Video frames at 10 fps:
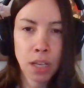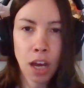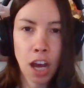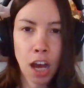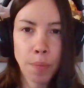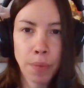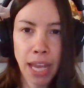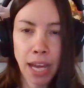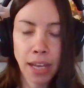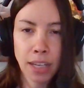
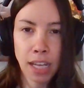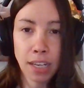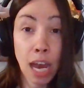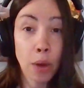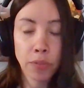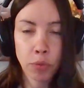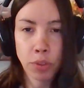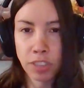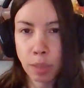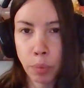And now,
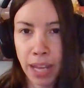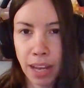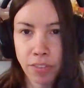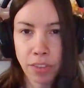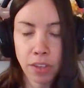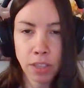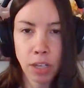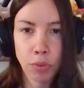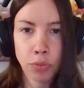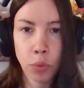for example, we have
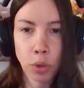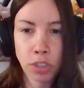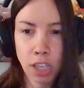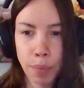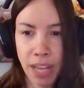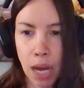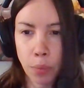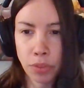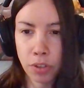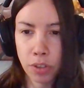Ford's coming out
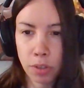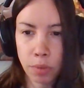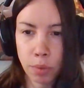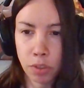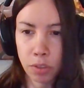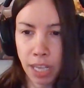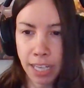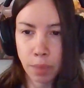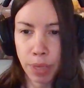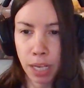with their
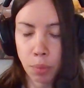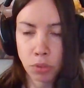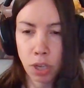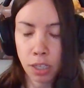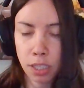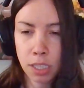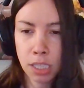Lightning pickup truck.